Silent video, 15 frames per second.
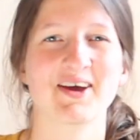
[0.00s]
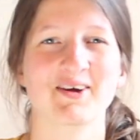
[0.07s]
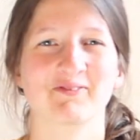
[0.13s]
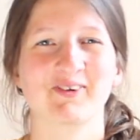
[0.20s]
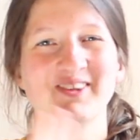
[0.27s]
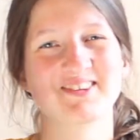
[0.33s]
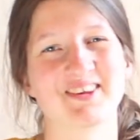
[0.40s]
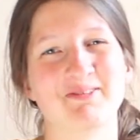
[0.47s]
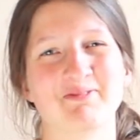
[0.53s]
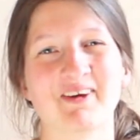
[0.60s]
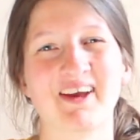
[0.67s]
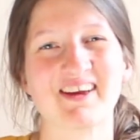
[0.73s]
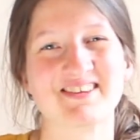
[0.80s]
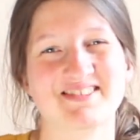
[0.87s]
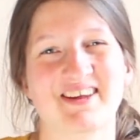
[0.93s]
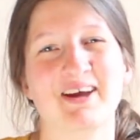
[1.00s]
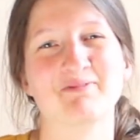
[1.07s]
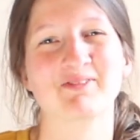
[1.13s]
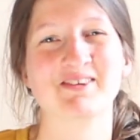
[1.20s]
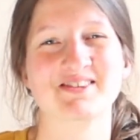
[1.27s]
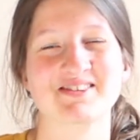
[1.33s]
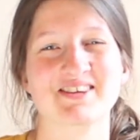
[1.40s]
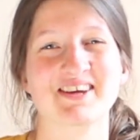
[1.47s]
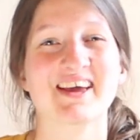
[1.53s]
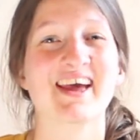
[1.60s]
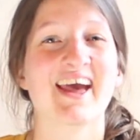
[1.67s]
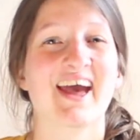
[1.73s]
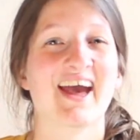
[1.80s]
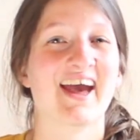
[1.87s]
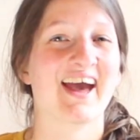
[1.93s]
What's up, guys? I'm Lizzie,
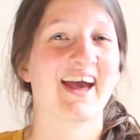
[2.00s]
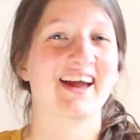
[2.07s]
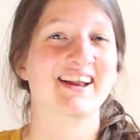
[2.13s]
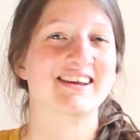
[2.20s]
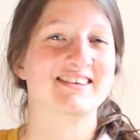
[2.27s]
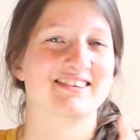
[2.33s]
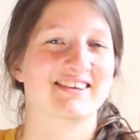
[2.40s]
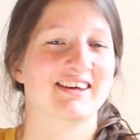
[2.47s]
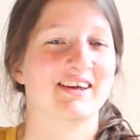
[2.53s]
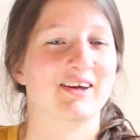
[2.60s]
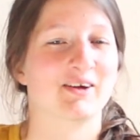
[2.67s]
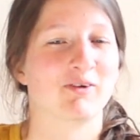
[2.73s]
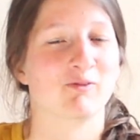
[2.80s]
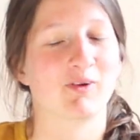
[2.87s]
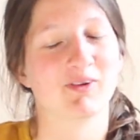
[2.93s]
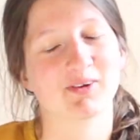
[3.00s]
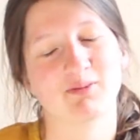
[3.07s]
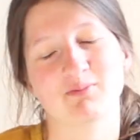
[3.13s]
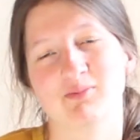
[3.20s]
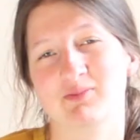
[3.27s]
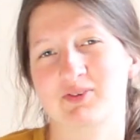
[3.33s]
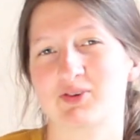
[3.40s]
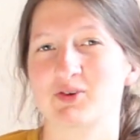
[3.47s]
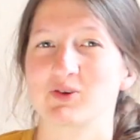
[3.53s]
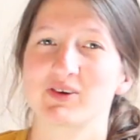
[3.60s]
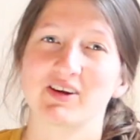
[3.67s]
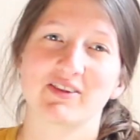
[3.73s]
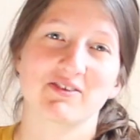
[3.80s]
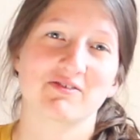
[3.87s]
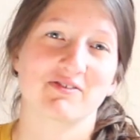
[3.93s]
and welcome to
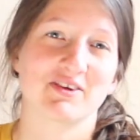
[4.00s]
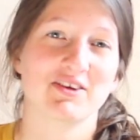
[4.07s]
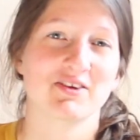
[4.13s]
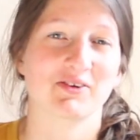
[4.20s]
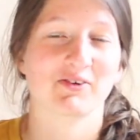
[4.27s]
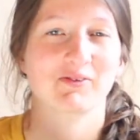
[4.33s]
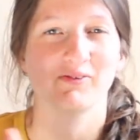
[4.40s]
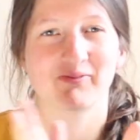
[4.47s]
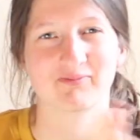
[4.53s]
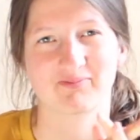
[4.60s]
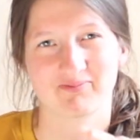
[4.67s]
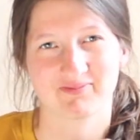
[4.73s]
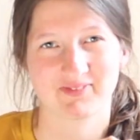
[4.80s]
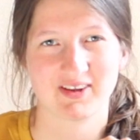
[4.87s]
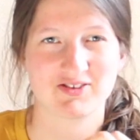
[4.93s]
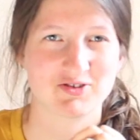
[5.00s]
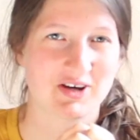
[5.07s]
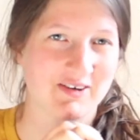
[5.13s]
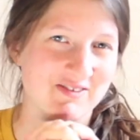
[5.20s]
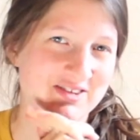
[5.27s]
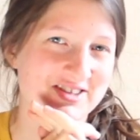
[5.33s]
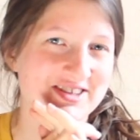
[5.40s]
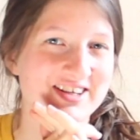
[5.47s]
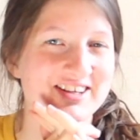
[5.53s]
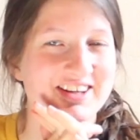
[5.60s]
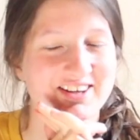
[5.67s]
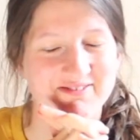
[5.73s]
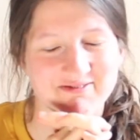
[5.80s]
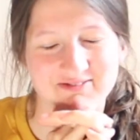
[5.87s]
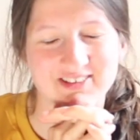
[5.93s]
another video that you haven't seen
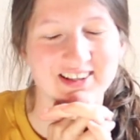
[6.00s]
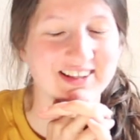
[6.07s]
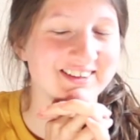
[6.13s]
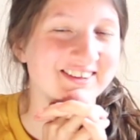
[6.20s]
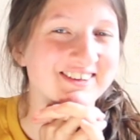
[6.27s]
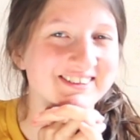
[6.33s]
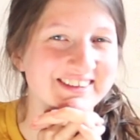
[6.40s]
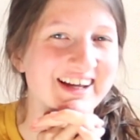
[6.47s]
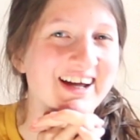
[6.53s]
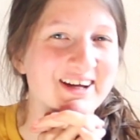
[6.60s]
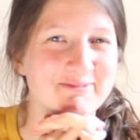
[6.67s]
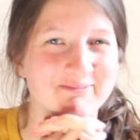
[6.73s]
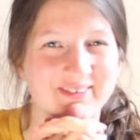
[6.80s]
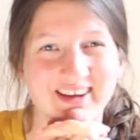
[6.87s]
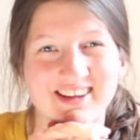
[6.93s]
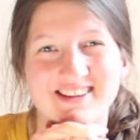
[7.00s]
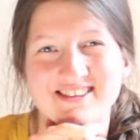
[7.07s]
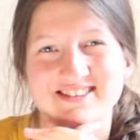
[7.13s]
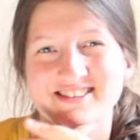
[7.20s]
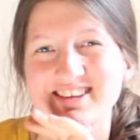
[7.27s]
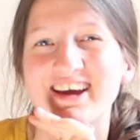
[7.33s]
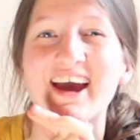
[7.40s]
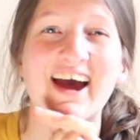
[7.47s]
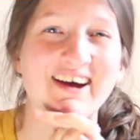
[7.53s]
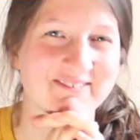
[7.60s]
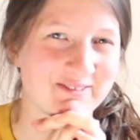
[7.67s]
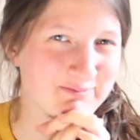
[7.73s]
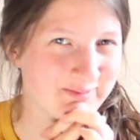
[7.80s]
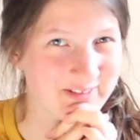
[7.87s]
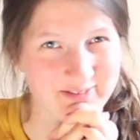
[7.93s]
in a really long time because I
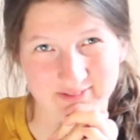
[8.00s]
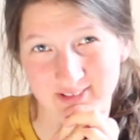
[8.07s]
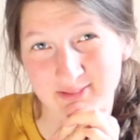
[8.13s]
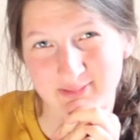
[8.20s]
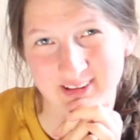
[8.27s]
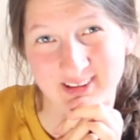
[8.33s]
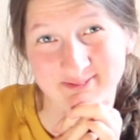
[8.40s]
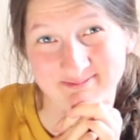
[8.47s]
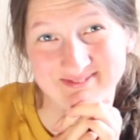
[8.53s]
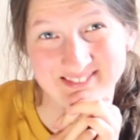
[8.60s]
haven't been filming.